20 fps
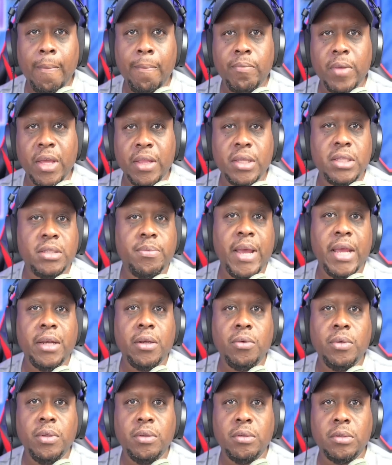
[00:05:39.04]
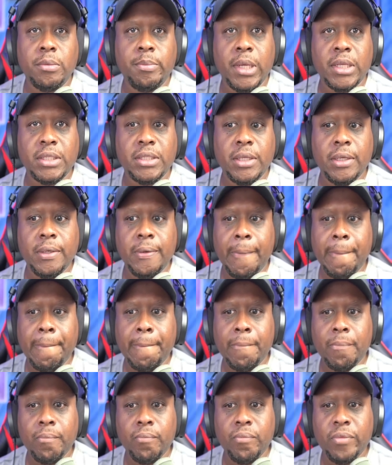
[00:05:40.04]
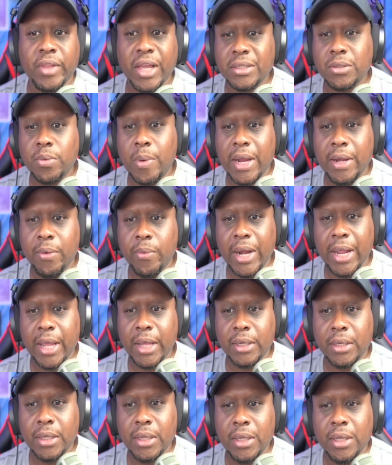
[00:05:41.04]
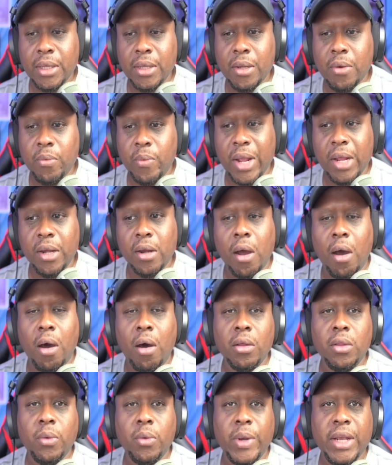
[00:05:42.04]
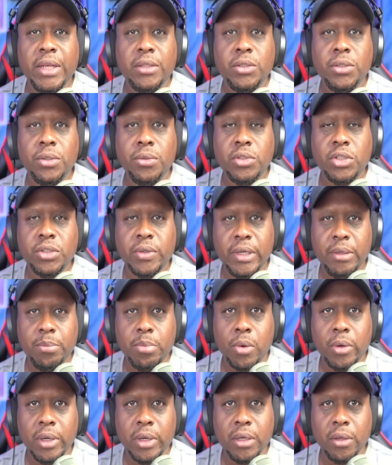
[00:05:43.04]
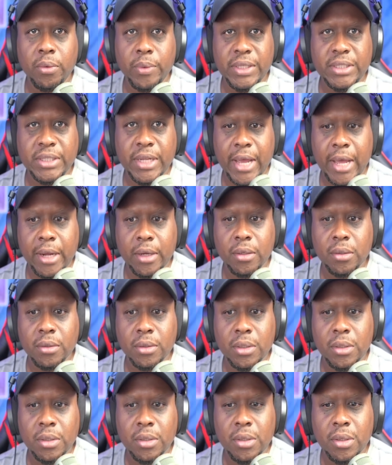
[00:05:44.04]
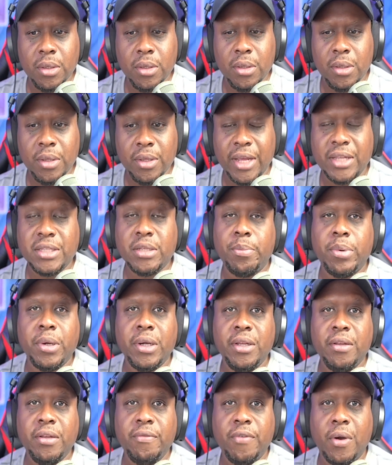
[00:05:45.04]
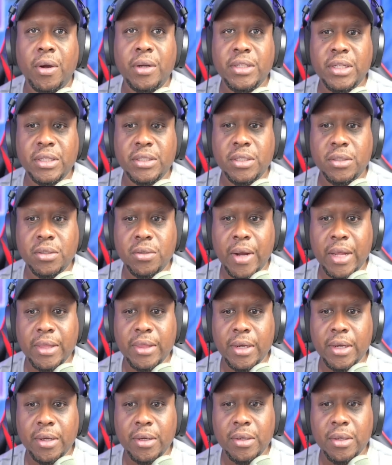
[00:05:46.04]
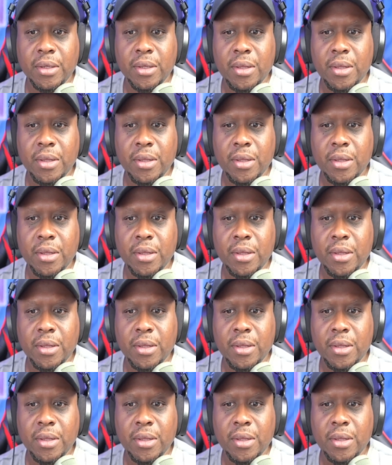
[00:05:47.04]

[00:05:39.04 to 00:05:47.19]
Yeah, this man knew he was busted. That's why he ran. Ran all the way to Shreveport, Louisiana. That's a pretty far distance right there.